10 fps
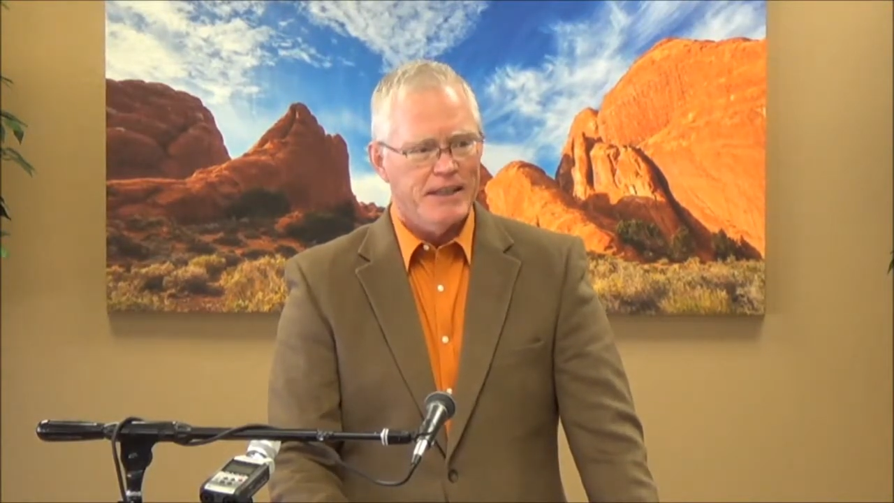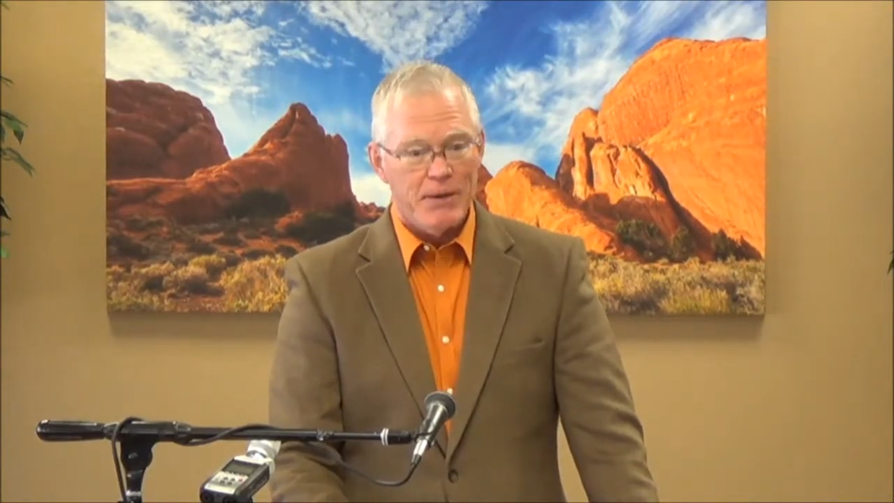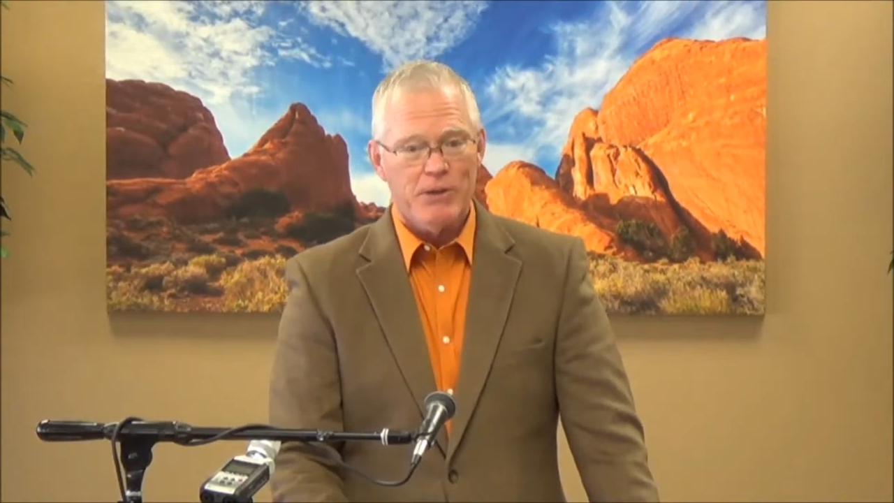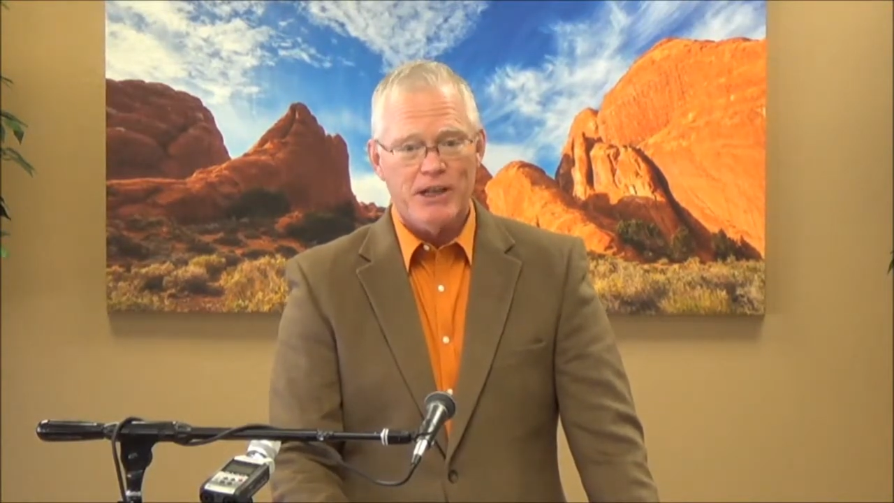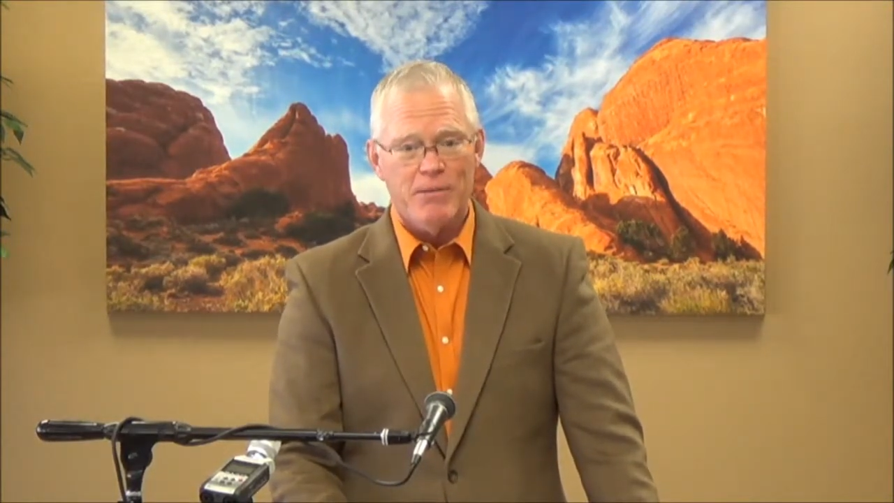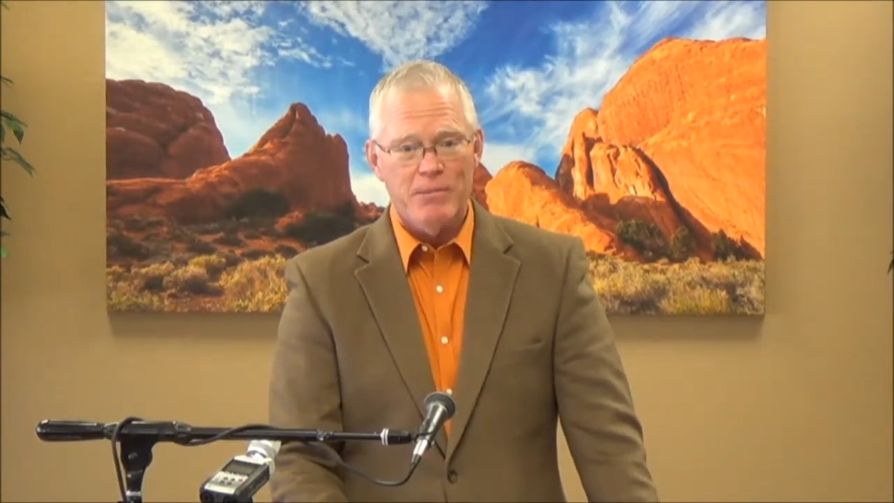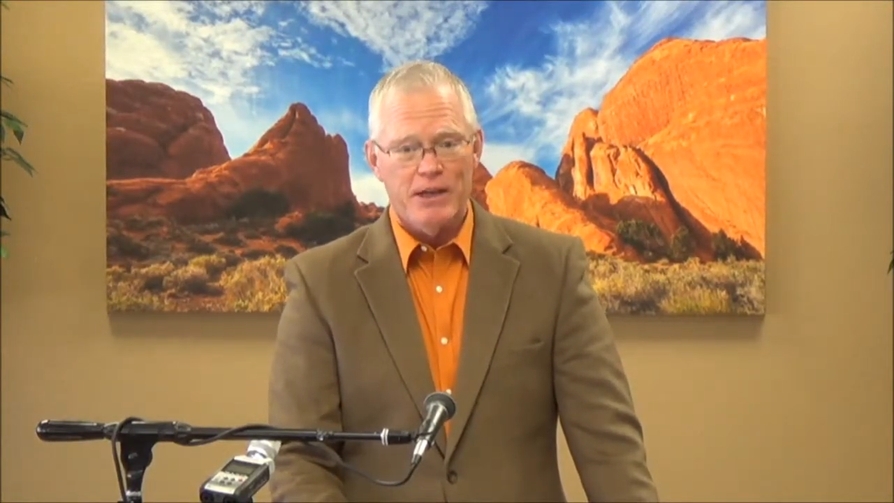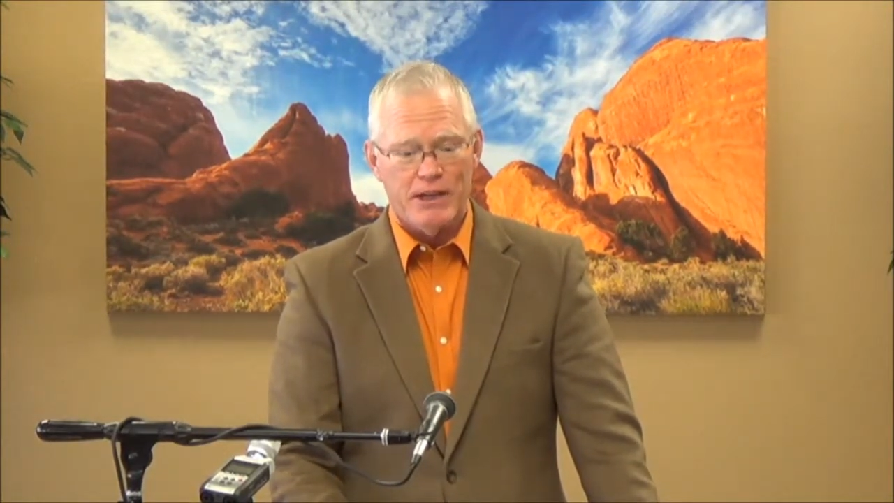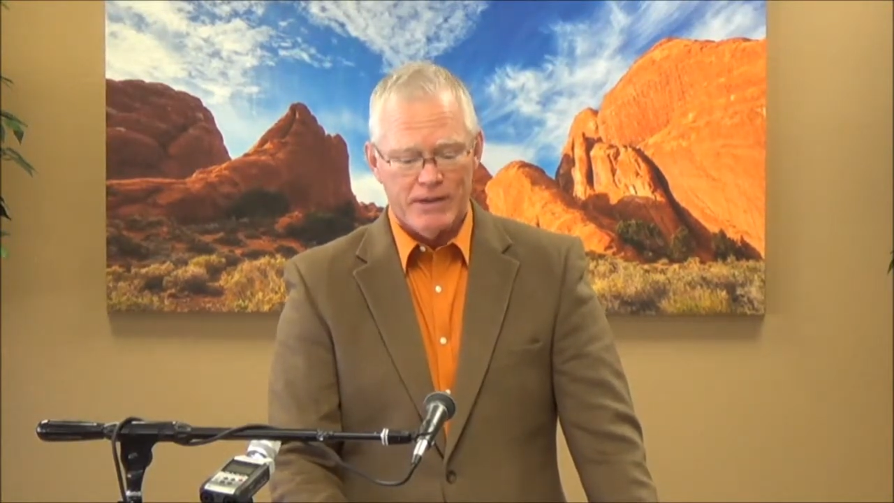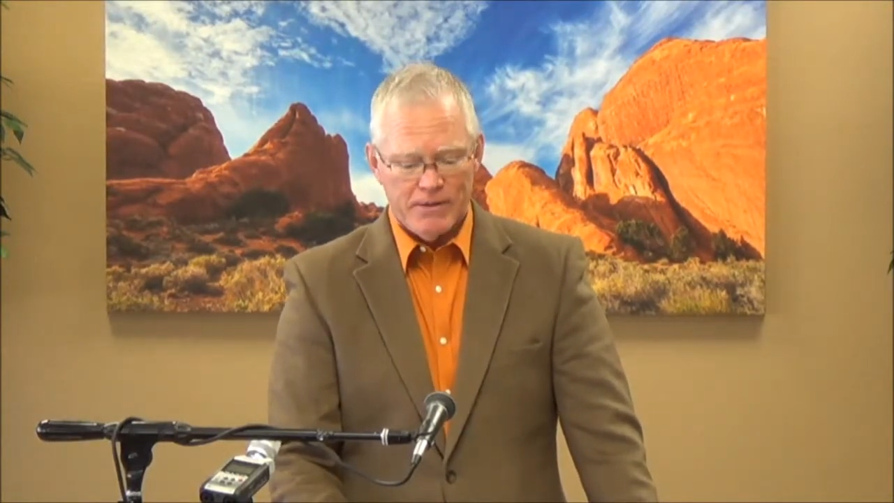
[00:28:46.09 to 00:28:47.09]
They were
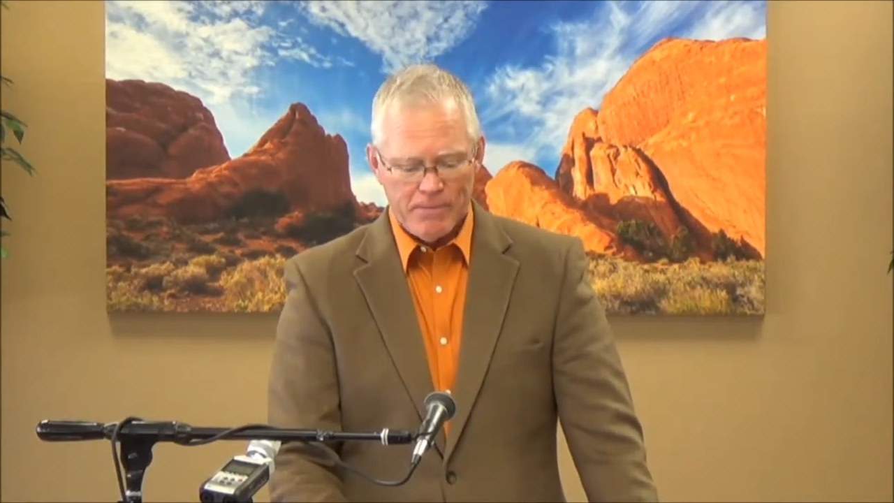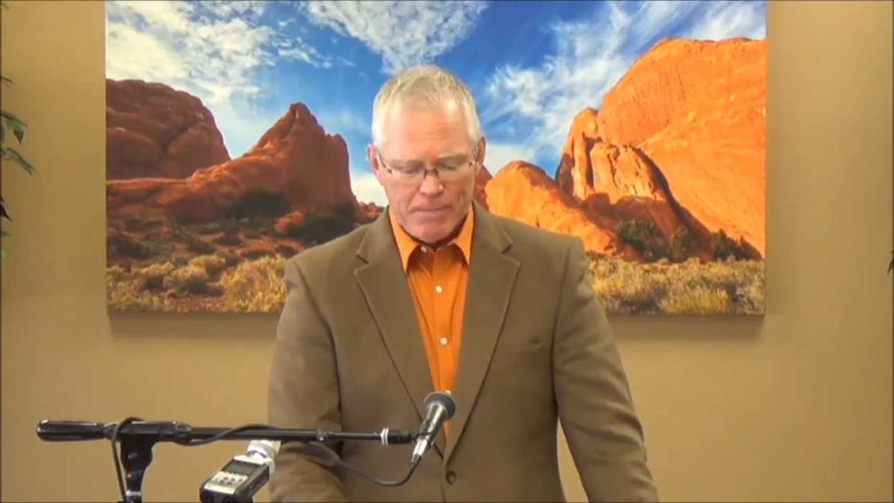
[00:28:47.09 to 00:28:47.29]
committed.